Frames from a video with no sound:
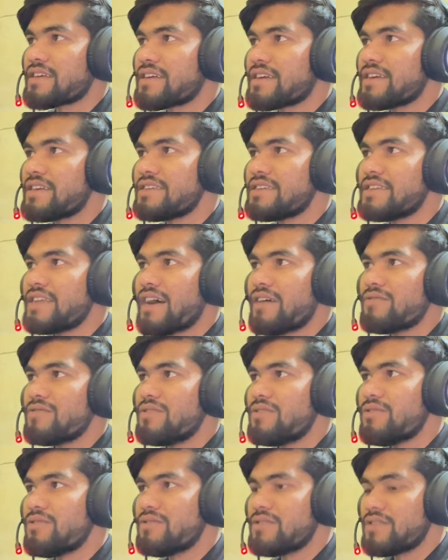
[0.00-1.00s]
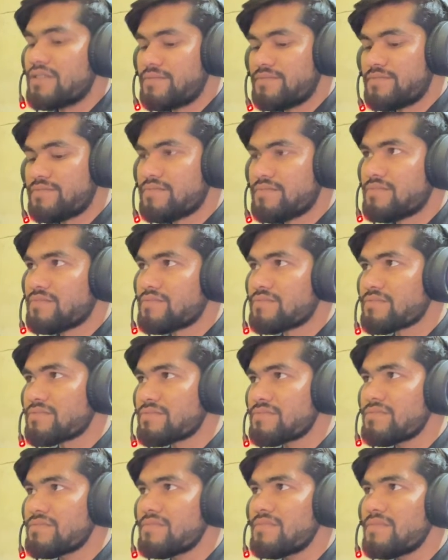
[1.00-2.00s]
Git download,
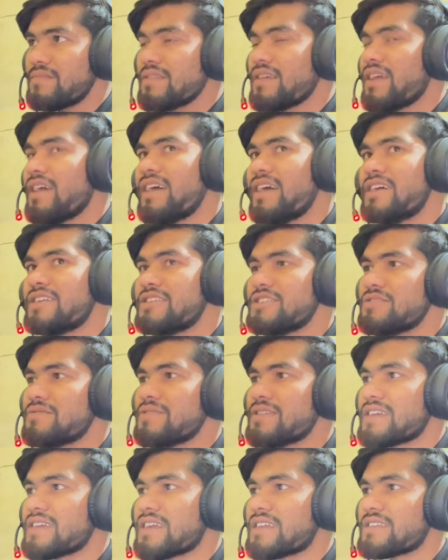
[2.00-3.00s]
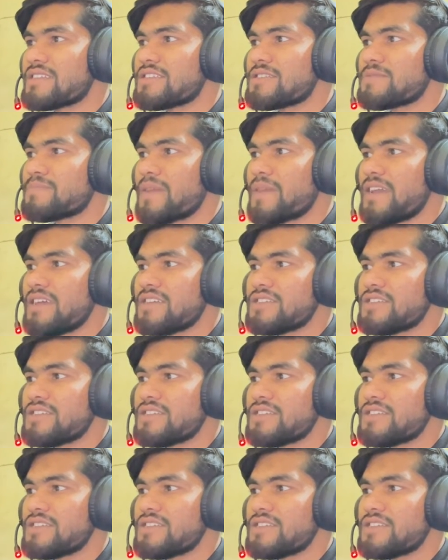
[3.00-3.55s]
and you will get this page,